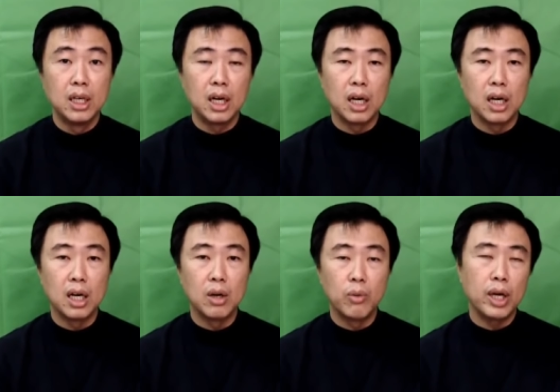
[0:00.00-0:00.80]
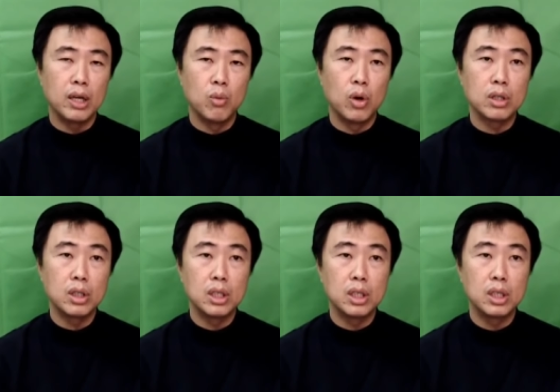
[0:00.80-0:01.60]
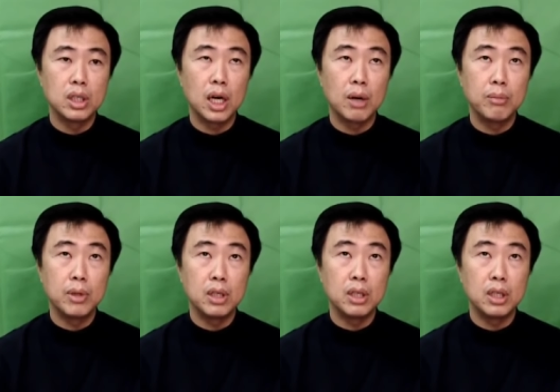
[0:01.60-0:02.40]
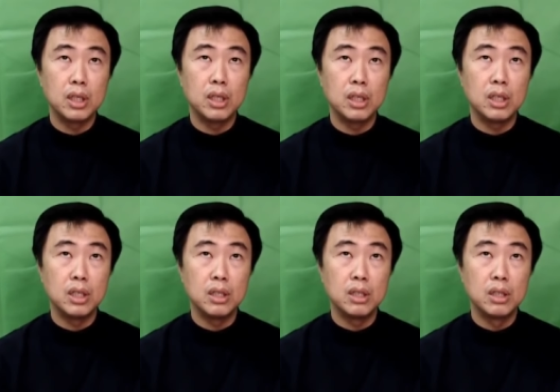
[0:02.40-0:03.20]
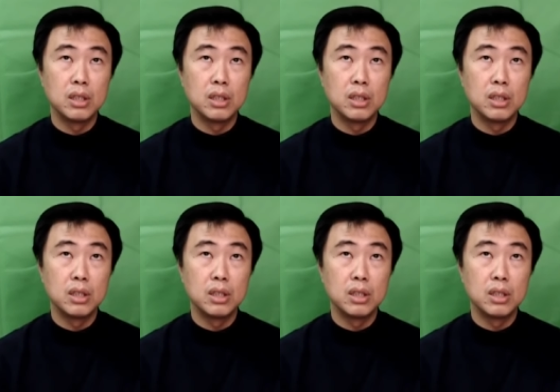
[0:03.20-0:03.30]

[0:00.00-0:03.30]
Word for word: uh, wait water coming in.